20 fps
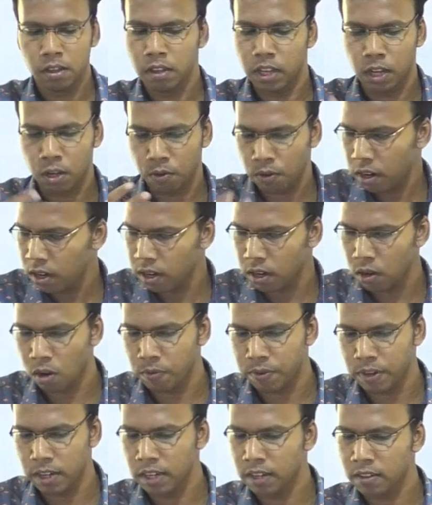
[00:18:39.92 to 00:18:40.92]
Irrawaddy
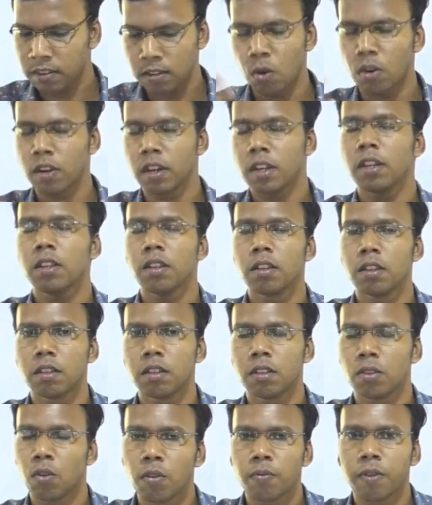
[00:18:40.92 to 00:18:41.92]
dolphin, it is not
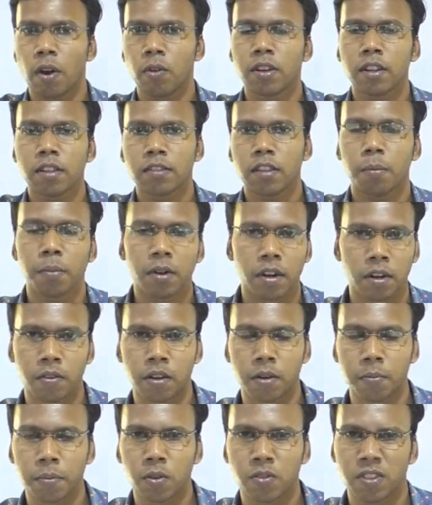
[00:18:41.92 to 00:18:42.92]
found in the Chambal
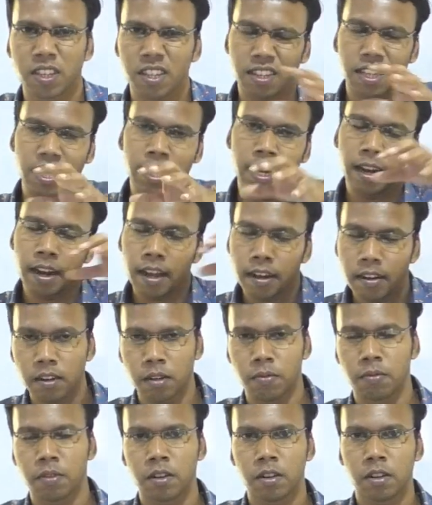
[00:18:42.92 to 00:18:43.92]
River, because it's an inland
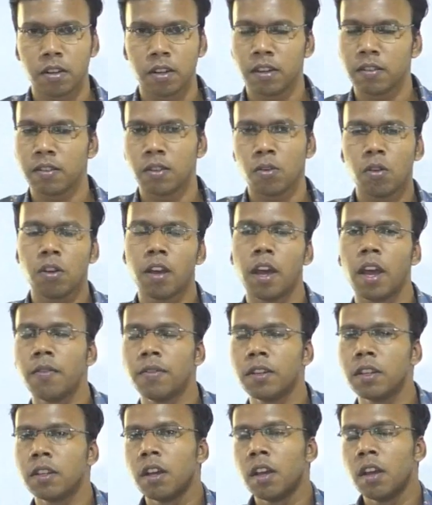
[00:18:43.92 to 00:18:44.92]
river. It is not
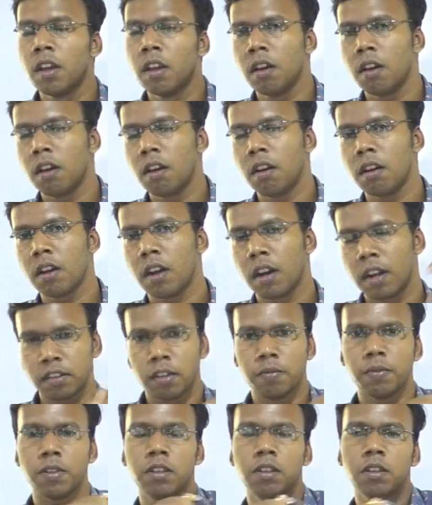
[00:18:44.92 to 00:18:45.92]
having a
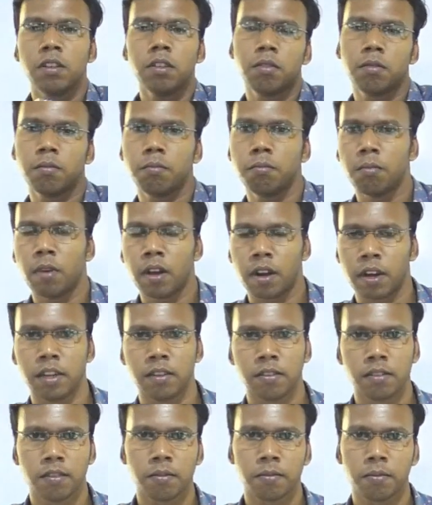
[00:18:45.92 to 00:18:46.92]
connection with the
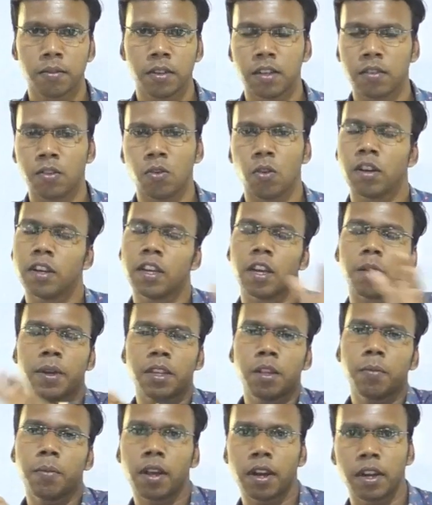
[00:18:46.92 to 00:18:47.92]
moraines. It is not
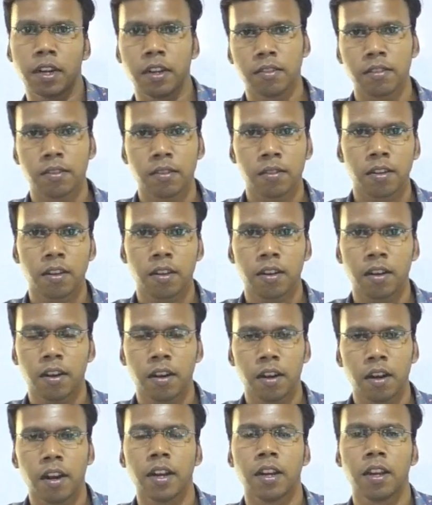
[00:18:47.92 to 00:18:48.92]
nearby the moraines,
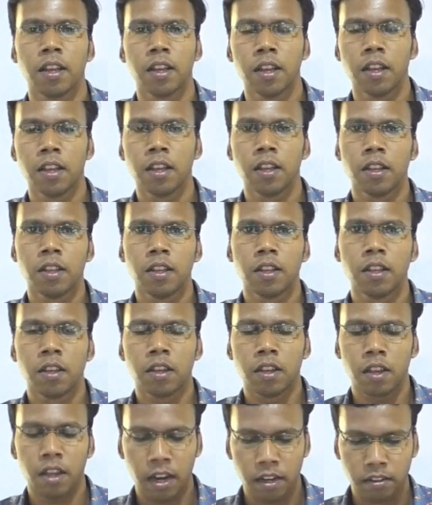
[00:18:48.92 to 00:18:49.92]
right?
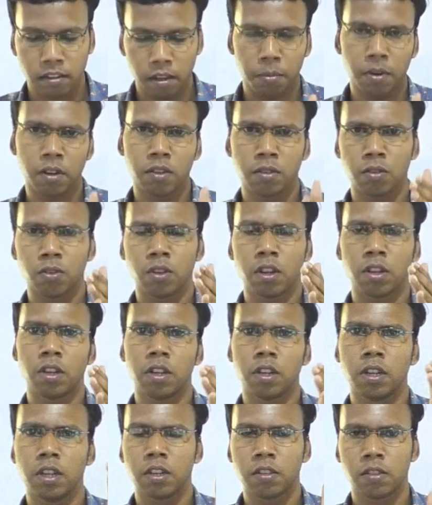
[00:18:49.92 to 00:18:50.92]
And Chambal, you know
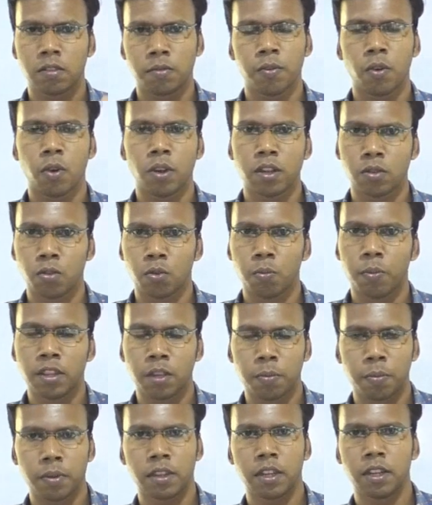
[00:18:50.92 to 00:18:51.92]
that it is flowing through
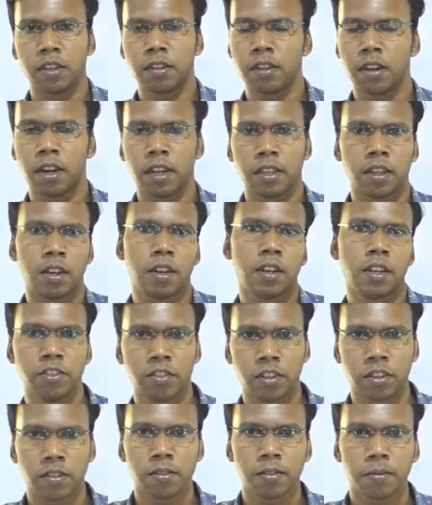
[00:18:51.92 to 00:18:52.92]
Madhya Pradesh, like that
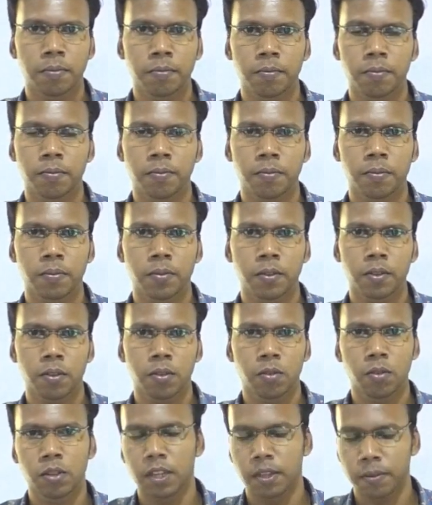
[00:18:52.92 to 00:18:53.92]
region.
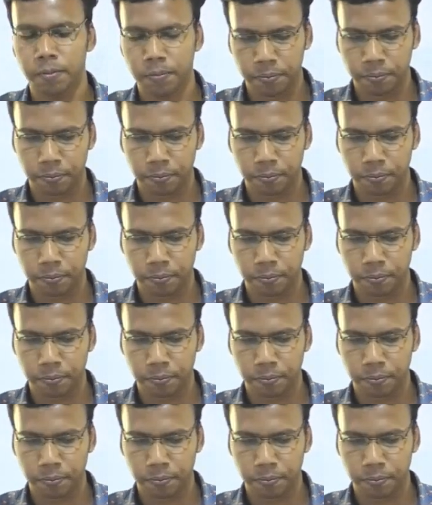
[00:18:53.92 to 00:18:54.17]
Okay.